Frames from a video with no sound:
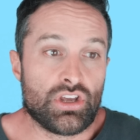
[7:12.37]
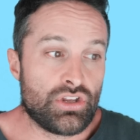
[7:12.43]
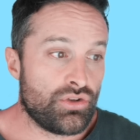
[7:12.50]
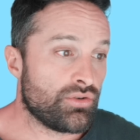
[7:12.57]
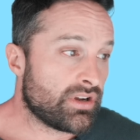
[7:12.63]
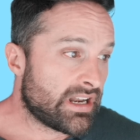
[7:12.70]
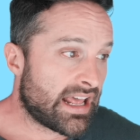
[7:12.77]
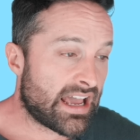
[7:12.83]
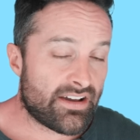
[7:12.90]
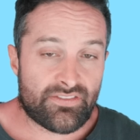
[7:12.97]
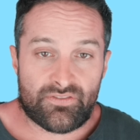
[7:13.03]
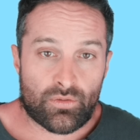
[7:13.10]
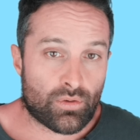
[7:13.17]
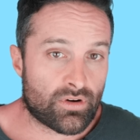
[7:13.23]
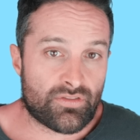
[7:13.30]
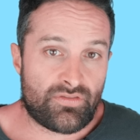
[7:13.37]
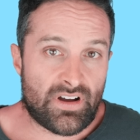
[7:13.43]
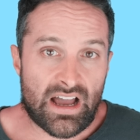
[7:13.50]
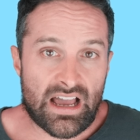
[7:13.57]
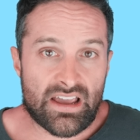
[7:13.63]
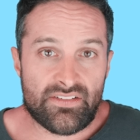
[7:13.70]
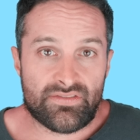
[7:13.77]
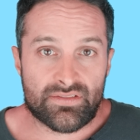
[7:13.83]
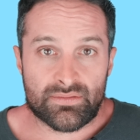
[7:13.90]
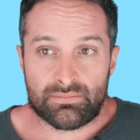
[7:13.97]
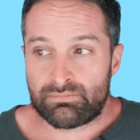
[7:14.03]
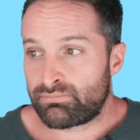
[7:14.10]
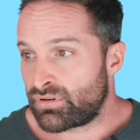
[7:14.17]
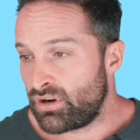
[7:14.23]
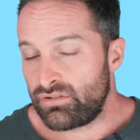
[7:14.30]
you could have 4 or 5
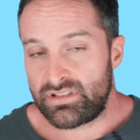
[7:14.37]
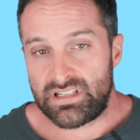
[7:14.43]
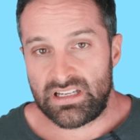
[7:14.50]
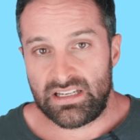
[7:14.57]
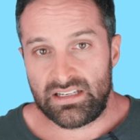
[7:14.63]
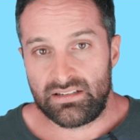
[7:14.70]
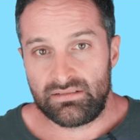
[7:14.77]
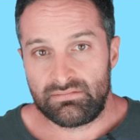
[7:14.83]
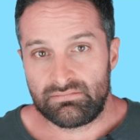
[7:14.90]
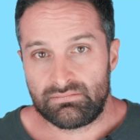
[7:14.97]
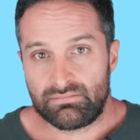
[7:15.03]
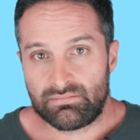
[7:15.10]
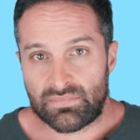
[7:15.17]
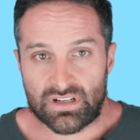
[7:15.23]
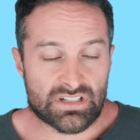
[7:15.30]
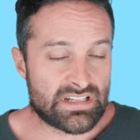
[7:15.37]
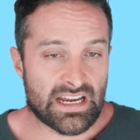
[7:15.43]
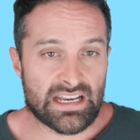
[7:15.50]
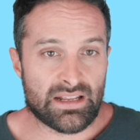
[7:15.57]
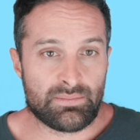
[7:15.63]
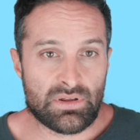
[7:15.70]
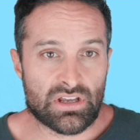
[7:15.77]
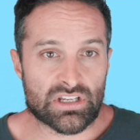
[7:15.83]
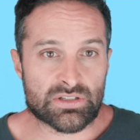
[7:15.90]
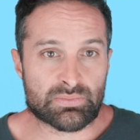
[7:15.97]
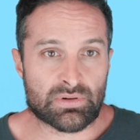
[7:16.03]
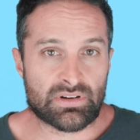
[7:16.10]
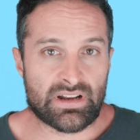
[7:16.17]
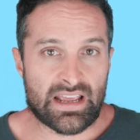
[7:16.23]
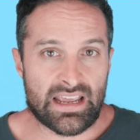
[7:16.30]
protein containing meals
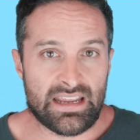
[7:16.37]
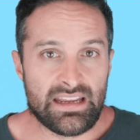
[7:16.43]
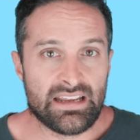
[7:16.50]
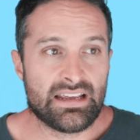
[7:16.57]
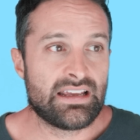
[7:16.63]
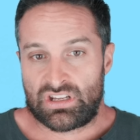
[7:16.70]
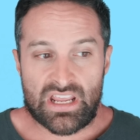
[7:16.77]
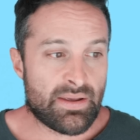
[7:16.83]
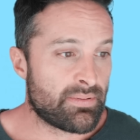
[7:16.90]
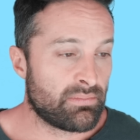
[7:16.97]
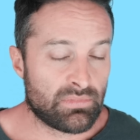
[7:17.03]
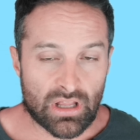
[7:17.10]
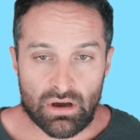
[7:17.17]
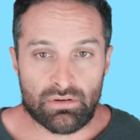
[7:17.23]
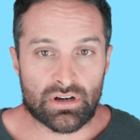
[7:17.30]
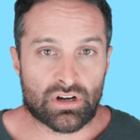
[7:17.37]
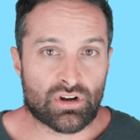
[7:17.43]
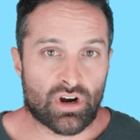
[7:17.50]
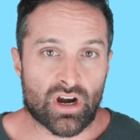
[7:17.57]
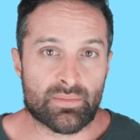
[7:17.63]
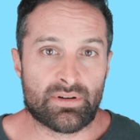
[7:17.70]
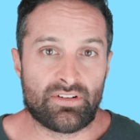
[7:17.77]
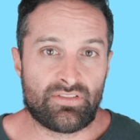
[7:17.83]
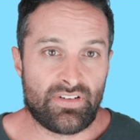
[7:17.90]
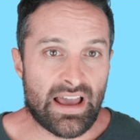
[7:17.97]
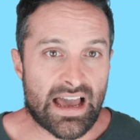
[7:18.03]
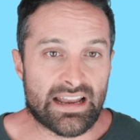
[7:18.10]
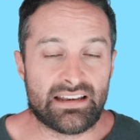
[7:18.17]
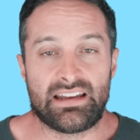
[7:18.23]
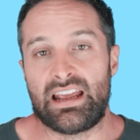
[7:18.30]
per day, keep them low in carb and
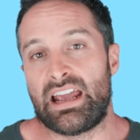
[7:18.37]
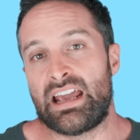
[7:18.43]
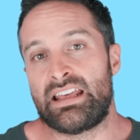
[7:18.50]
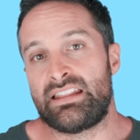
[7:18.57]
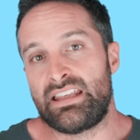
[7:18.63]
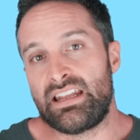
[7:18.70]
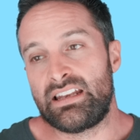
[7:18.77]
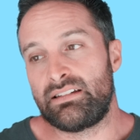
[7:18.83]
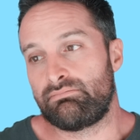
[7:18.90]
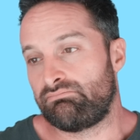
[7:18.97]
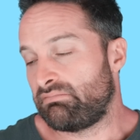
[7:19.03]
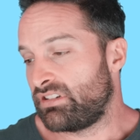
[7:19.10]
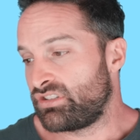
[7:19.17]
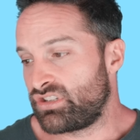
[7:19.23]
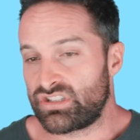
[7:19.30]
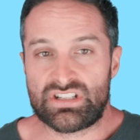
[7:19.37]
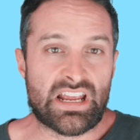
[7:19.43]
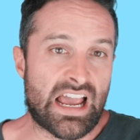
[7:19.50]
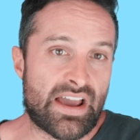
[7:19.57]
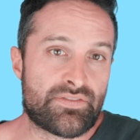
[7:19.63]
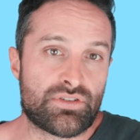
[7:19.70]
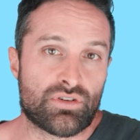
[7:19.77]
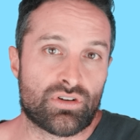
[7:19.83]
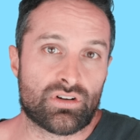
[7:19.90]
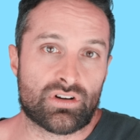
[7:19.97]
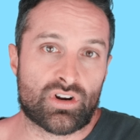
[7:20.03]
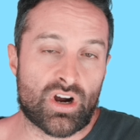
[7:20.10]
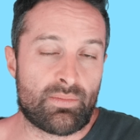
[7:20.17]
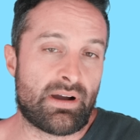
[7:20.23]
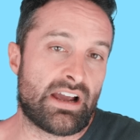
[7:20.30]
fat, and then just have your
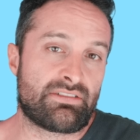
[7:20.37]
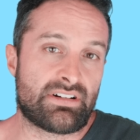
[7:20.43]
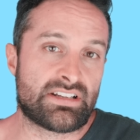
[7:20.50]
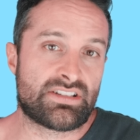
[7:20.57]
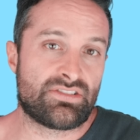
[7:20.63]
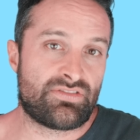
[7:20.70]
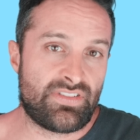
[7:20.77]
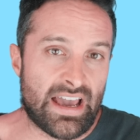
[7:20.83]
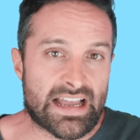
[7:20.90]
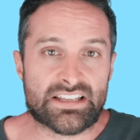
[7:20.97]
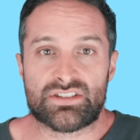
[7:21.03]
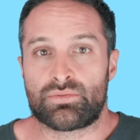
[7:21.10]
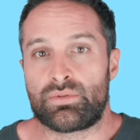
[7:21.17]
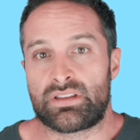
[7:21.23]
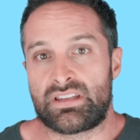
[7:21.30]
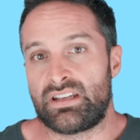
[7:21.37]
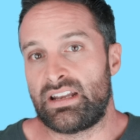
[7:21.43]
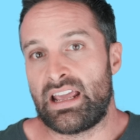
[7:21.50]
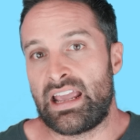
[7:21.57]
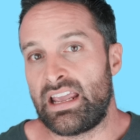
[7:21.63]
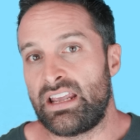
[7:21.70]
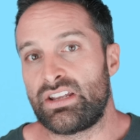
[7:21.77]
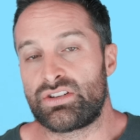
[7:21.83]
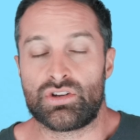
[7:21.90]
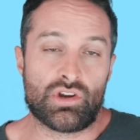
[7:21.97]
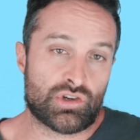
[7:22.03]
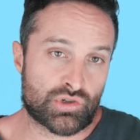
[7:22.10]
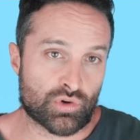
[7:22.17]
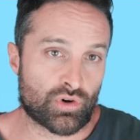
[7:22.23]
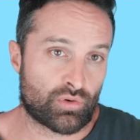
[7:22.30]
carbohydrates and fats within a
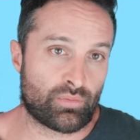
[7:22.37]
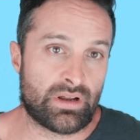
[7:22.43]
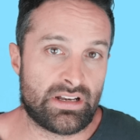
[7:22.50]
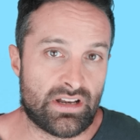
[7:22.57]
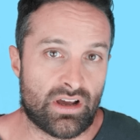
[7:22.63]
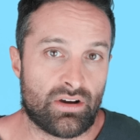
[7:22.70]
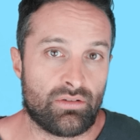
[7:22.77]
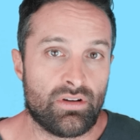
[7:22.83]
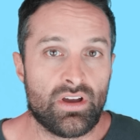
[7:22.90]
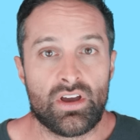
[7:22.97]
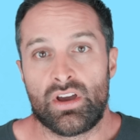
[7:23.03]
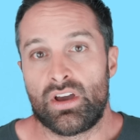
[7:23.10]
short window.